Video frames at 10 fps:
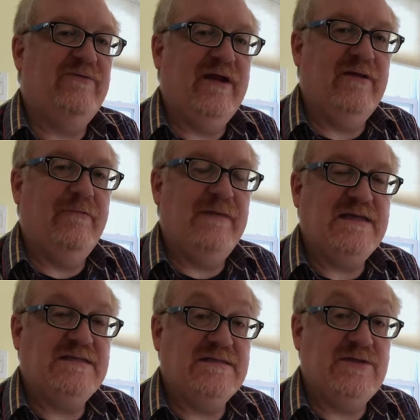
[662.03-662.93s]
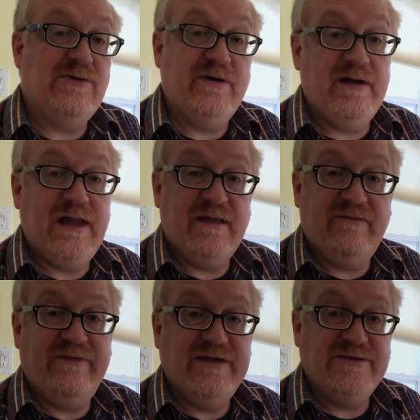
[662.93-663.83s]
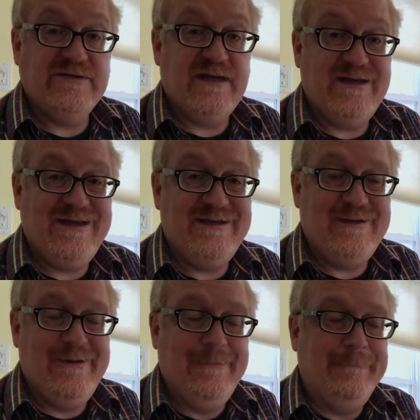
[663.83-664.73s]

a regular basis in order to get the features I needed.